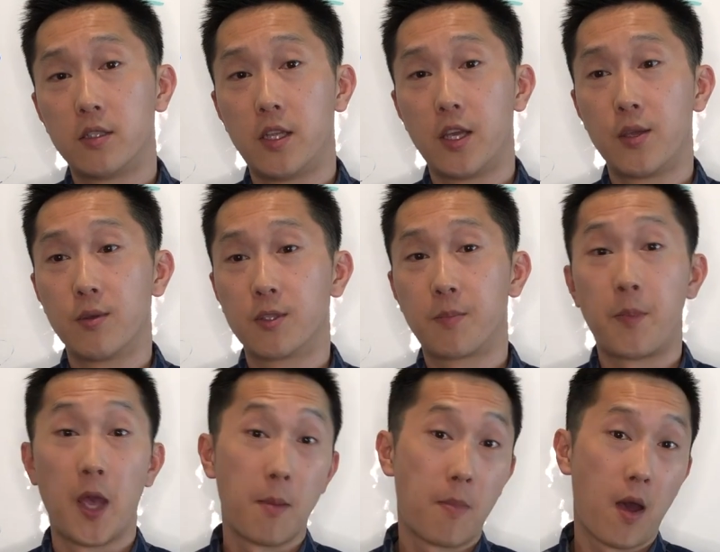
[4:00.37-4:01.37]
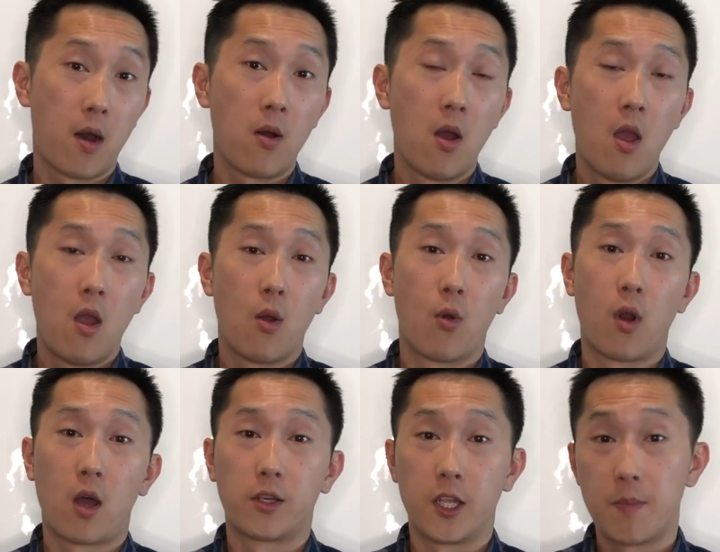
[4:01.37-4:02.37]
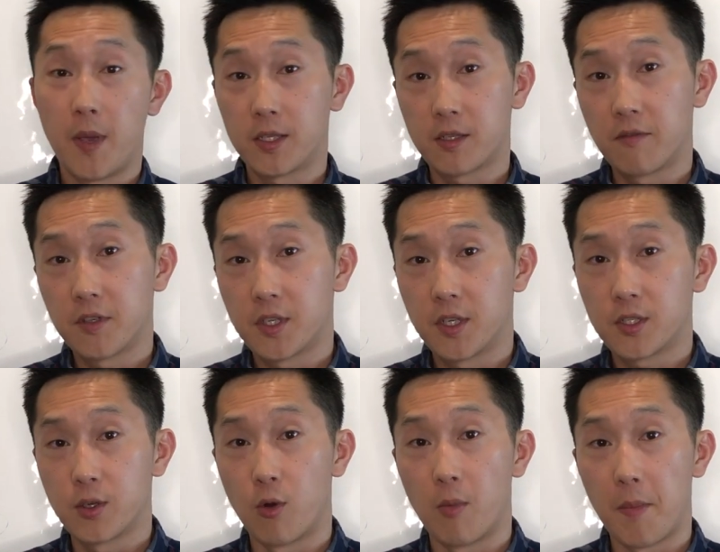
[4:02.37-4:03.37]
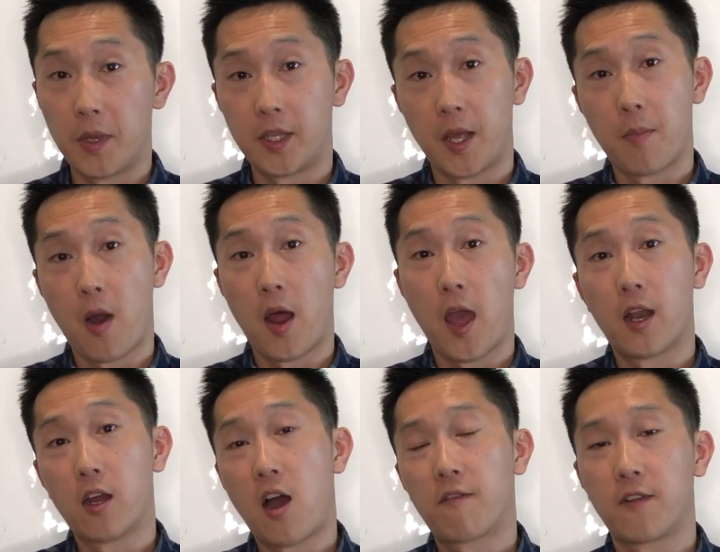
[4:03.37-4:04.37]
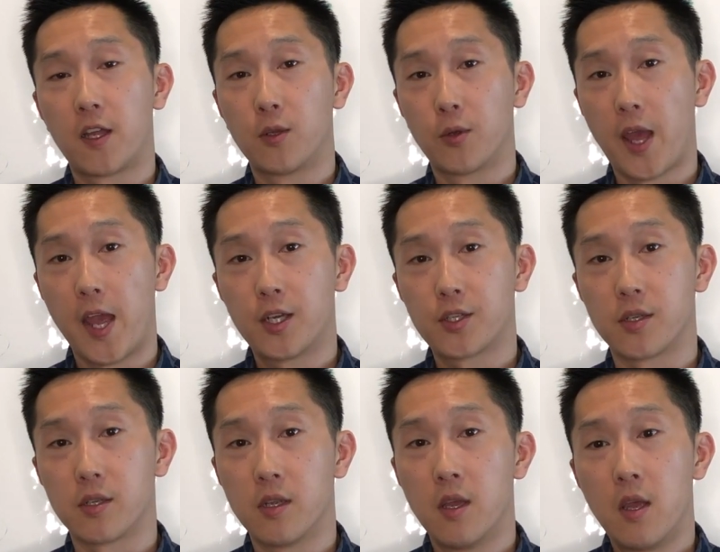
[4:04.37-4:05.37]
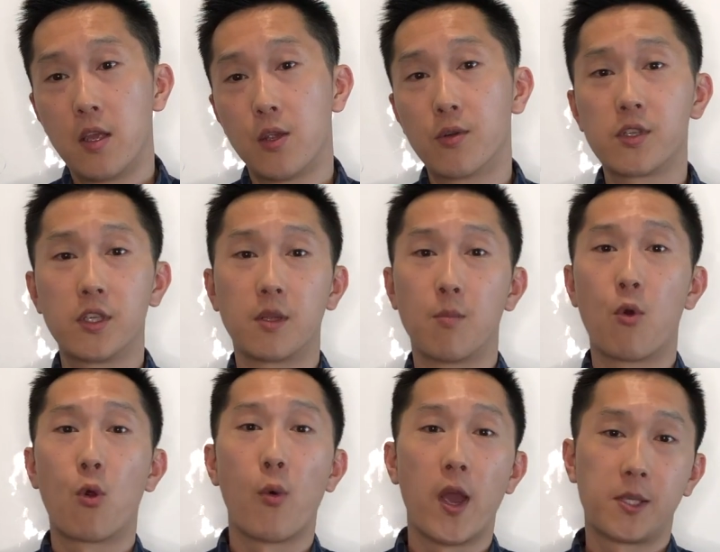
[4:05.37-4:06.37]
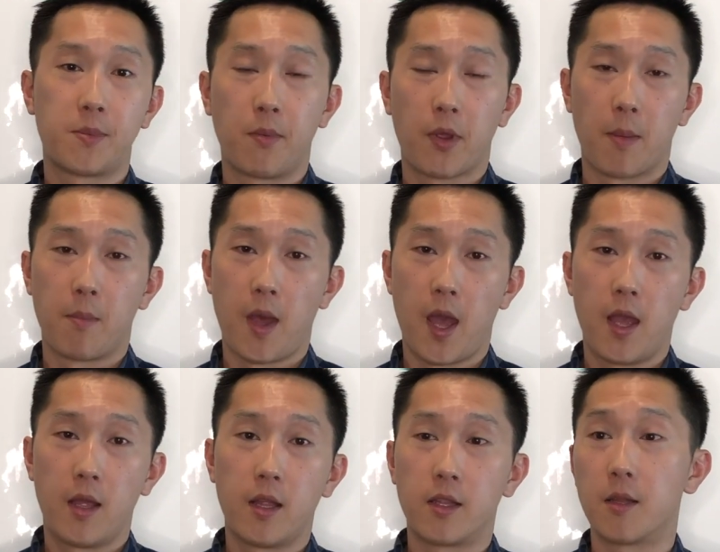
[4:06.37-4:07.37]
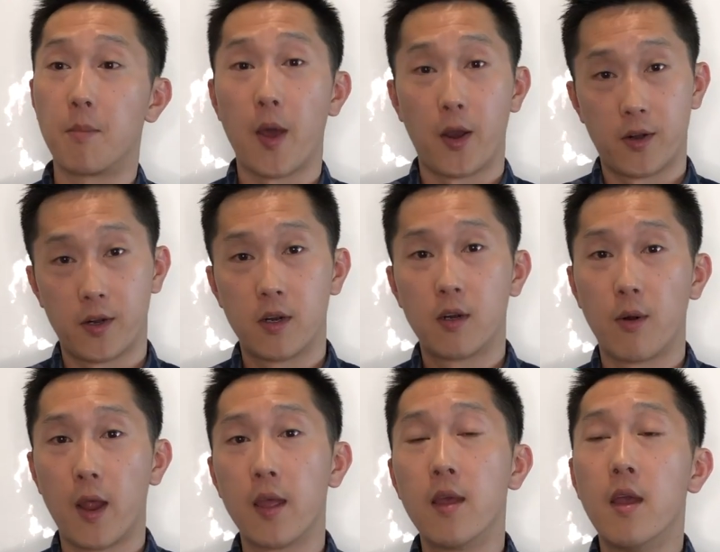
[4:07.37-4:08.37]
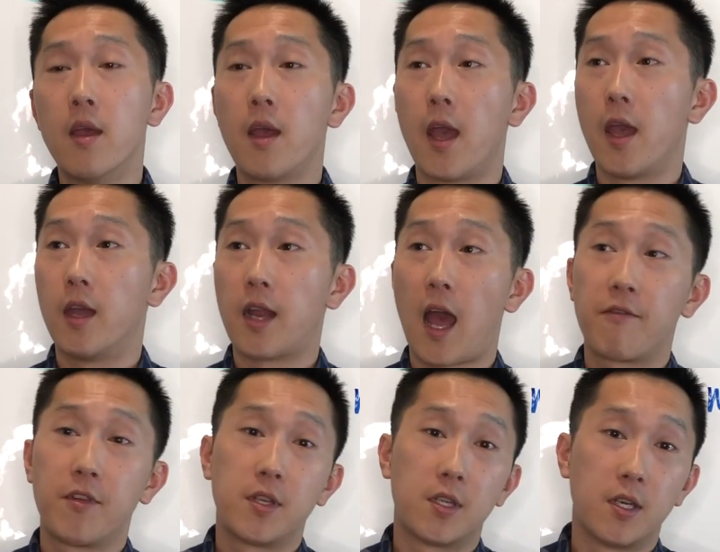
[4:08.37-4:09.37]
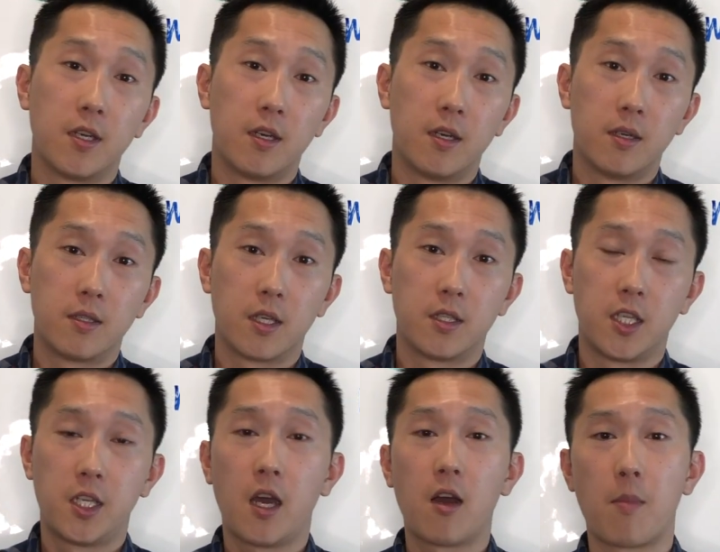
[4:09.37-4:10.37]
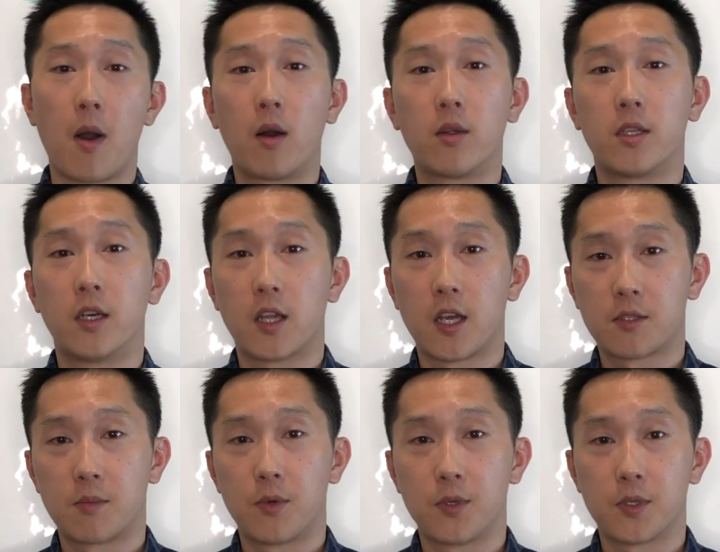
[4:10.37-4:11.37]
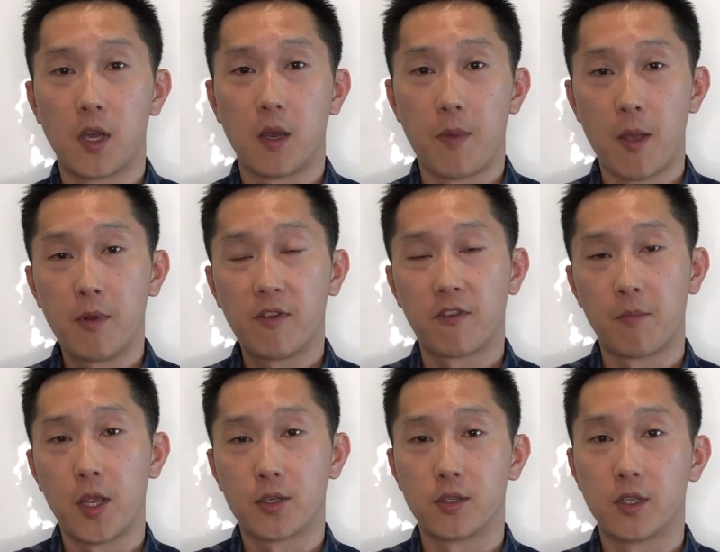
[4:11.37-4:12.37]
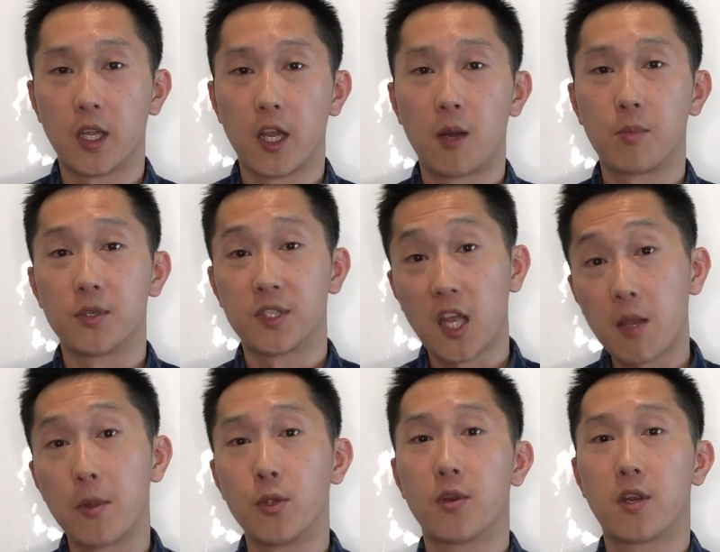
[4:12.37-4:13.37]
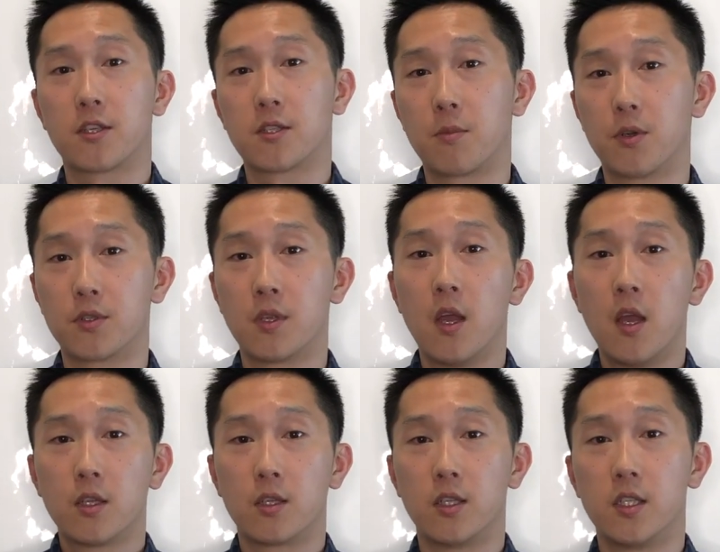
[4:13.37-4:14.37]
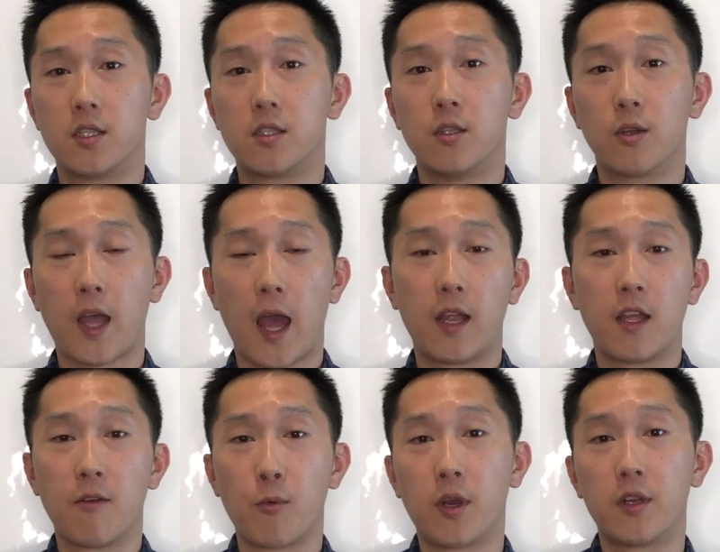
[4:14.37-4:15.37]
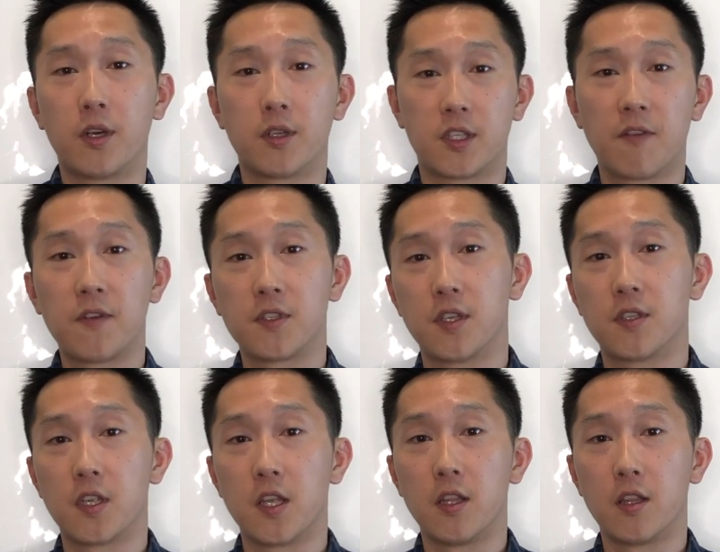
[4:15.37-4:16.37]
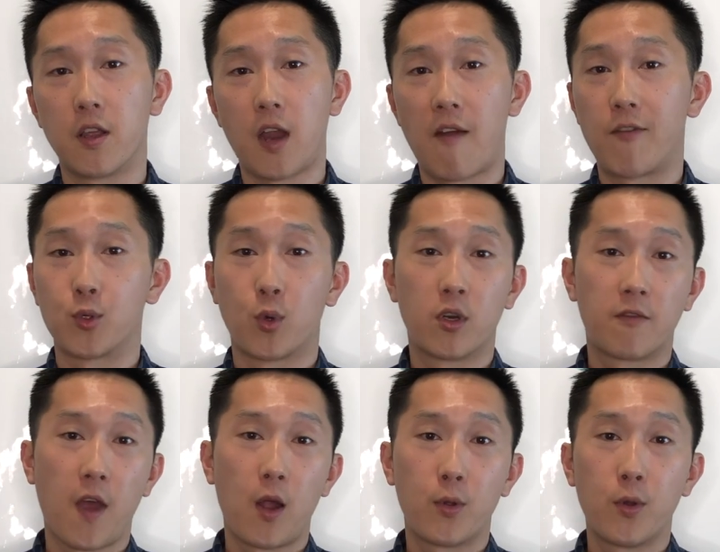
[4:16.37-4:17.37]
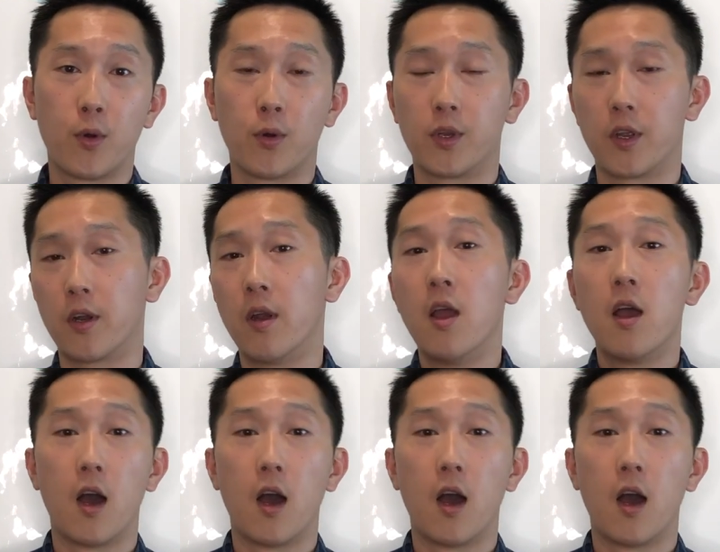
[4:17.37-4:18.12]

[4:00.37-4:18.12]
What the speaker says: Did they use PayPal or other ePay services? Or maybe they bought at an offline location. Usually the more ways people can pay, the better, right? And having the detail about the customer's payment information can help you segment your customers to look at whether there's differences in their average order value or their